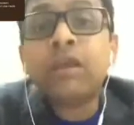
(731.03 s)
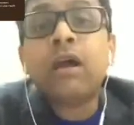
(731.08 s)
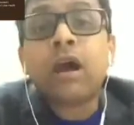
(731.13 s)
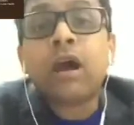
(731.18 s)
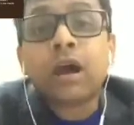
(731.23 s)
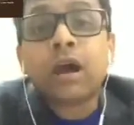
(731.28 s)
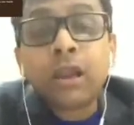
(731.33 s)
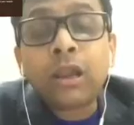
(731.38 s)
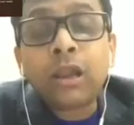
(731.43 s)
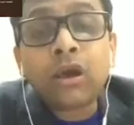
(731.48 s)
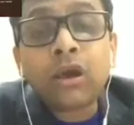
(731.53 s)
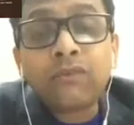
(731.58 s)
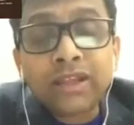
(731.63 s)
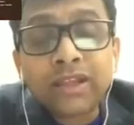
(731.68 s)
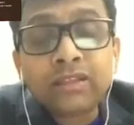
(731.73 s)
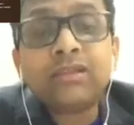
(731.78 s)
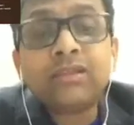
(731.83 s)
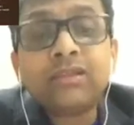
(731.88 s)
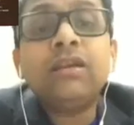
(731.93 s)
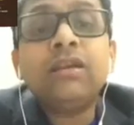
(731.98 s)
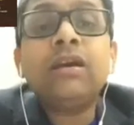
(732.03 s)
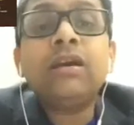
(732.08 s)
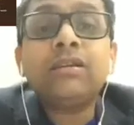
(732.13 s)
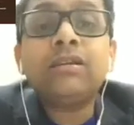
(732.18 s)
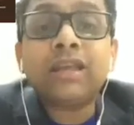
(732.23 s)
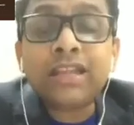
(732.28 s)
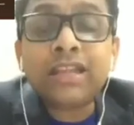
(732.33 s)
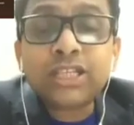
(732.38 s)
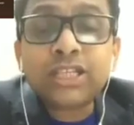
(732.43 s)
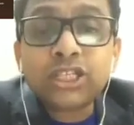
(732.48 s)
along with the
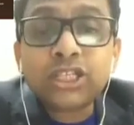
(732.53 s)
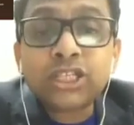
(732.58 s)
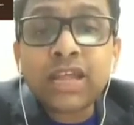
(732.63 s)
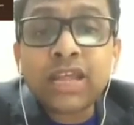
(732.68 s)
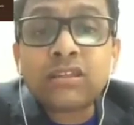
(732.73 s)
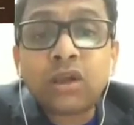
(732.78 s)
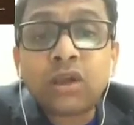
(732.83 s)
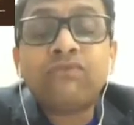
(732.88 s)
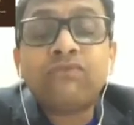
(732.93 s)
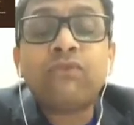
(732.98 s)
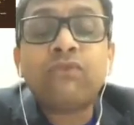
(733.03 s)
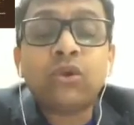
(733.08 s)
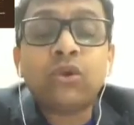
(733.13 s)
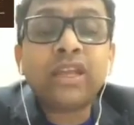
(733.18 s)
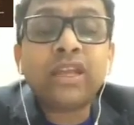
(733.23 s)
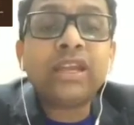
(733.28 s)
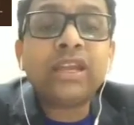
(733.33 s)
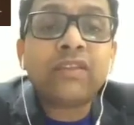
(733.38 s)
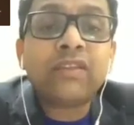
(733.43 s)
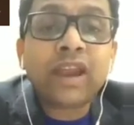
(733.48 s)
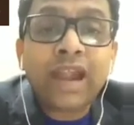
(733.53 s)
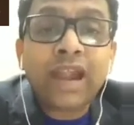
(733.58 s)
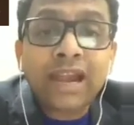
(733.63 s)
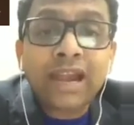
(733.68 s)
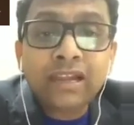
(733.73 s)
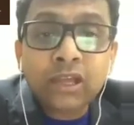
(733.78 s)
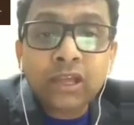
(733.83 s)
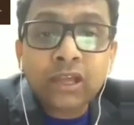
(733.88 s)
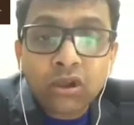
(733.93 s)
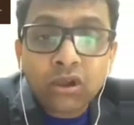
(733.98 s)
richness of 14 other
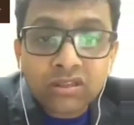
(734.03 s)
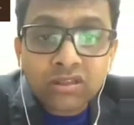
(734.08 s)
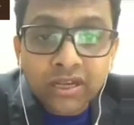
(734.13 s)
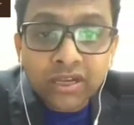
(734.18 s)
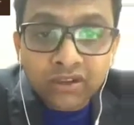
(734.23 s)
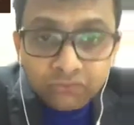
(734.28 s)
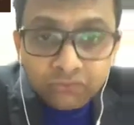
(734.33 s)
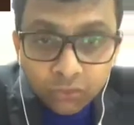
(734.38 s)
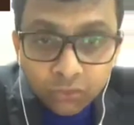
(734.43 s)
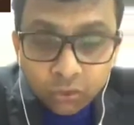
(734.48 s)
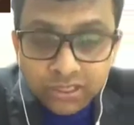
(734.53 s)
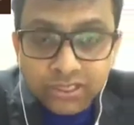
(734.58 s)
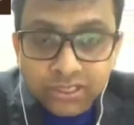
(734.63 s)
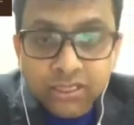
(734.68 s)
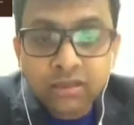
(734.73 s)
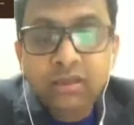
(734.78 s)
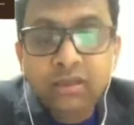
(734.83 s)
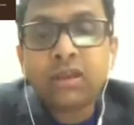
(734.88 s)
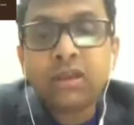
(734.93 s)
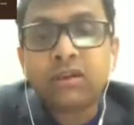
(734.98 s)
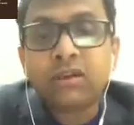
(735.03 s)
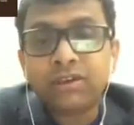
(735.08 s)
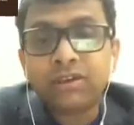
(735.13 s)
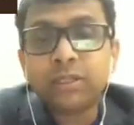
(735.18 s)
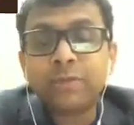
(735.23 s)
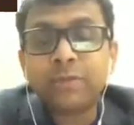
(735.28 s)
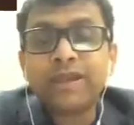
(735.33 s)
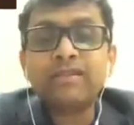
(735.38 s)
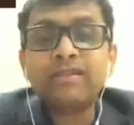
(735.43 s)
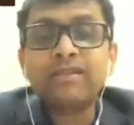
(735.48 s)
antioxidant fruits, which
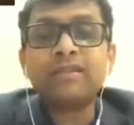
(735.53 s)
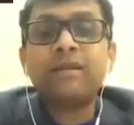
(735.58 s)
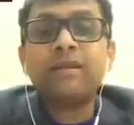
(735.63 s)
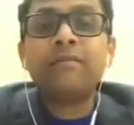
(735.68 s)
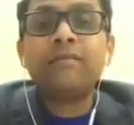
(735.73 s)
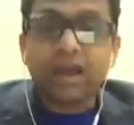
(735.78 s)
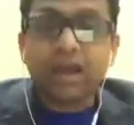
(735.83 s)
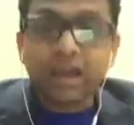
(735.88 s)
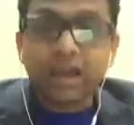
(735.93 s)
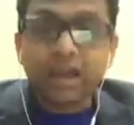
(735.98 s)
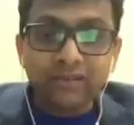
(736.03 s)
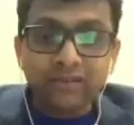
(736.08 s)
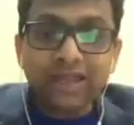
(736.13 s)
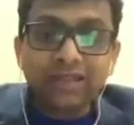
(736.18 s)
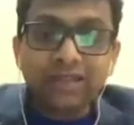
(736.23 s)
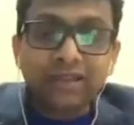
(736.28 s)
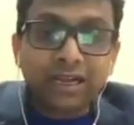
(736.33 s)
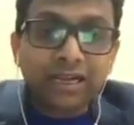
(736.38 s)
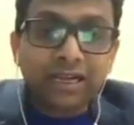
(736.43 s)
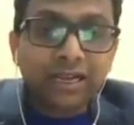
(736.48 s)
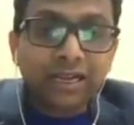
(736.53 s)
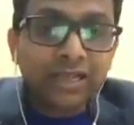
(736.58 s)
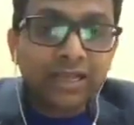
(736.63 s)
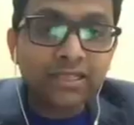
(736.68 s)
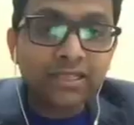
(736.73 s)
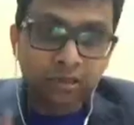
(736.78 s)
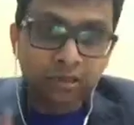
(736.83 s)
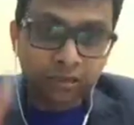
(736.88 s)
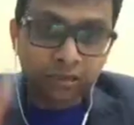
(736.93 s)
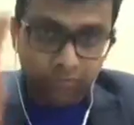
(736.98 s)
means I-VED
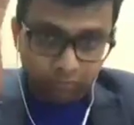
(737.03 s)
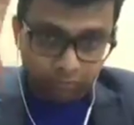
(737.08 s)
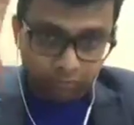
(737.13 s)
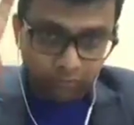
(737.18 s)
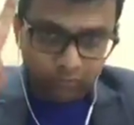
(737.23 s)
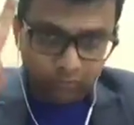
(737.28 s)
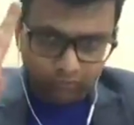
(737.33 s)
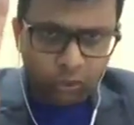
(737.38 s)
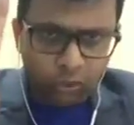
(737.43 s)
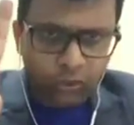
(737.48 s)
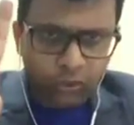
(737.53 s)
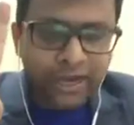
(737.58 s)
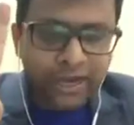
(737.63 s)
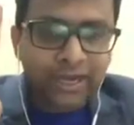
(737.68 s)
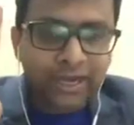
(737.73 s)
contains 4